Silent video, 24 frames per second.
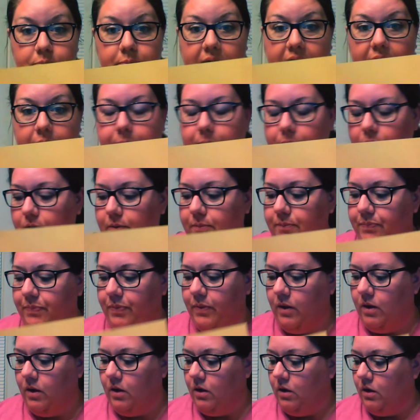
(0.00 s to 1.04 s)
paper
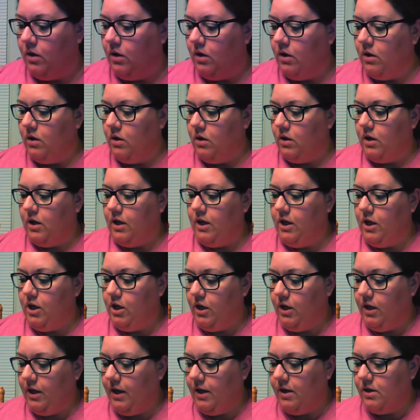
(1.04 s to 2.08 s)
and
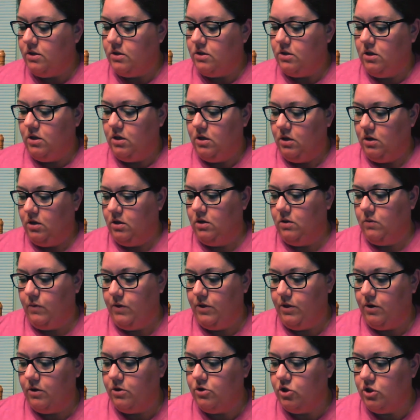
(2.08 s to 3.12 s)
cut
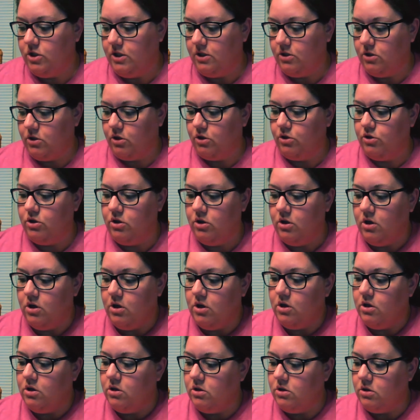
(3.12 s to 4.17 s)
with our scissors
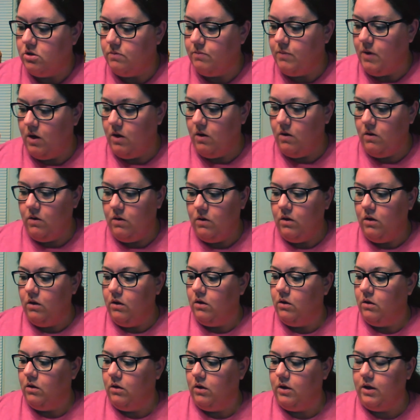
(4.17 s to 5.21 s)
small
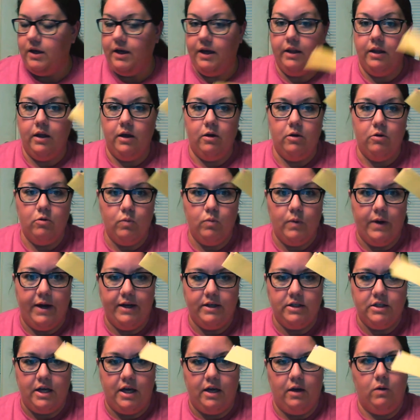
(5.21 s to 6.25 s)
yellow
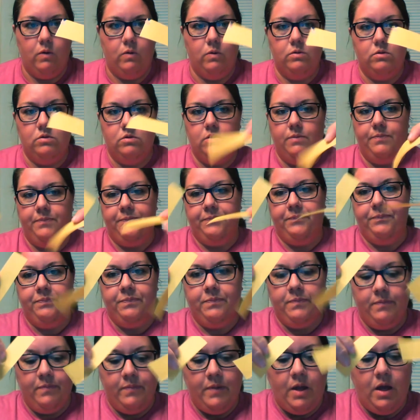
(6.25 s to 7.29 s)
rectangles.
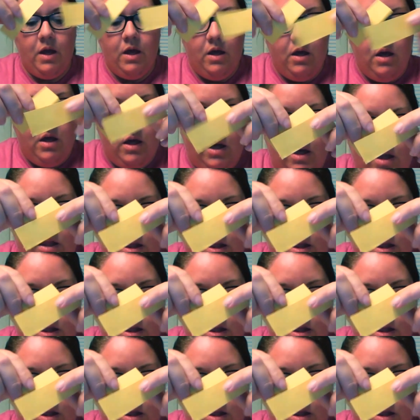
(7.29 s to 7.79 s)
And